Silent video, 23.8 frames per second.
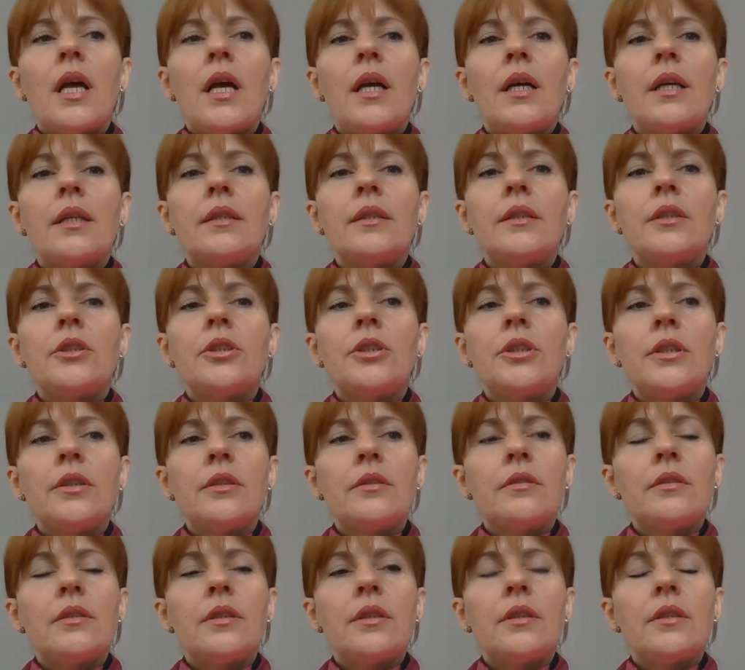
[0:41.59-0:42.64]
And the
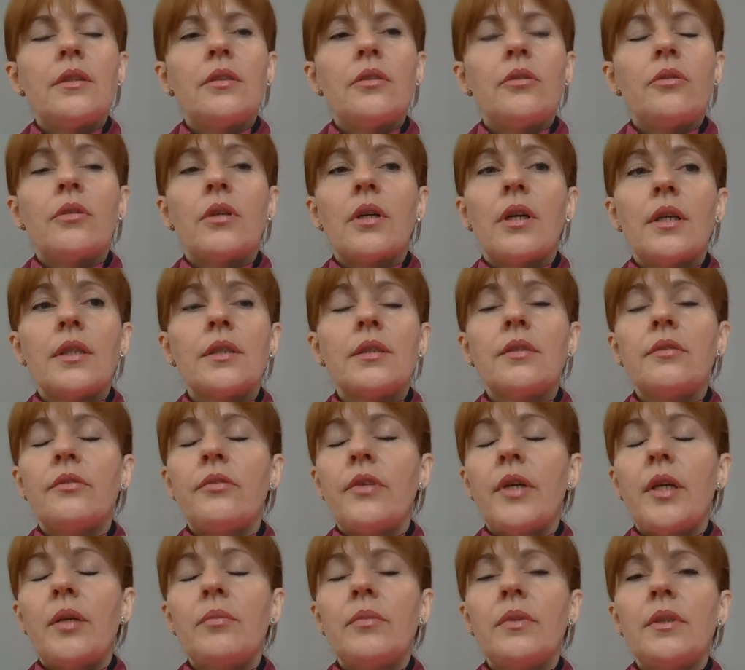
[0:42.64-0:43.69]
children or other
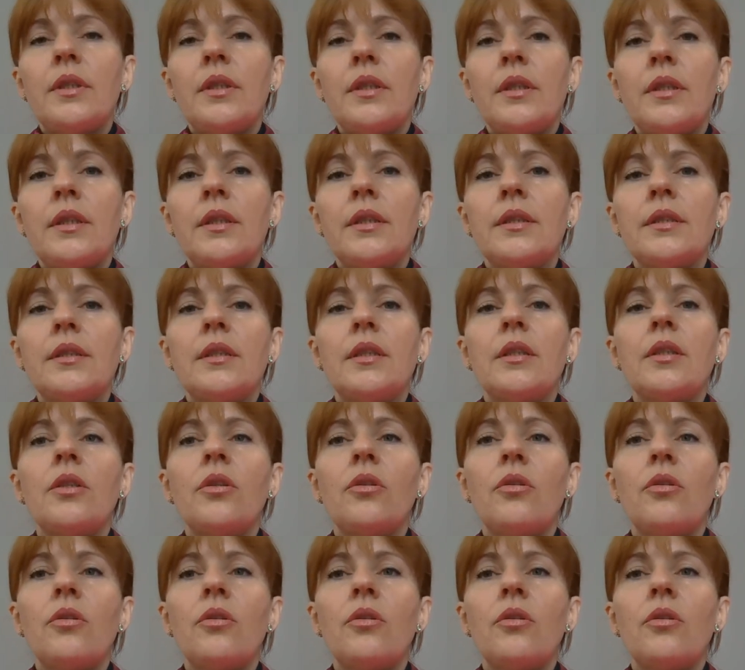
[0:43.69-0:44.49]
family is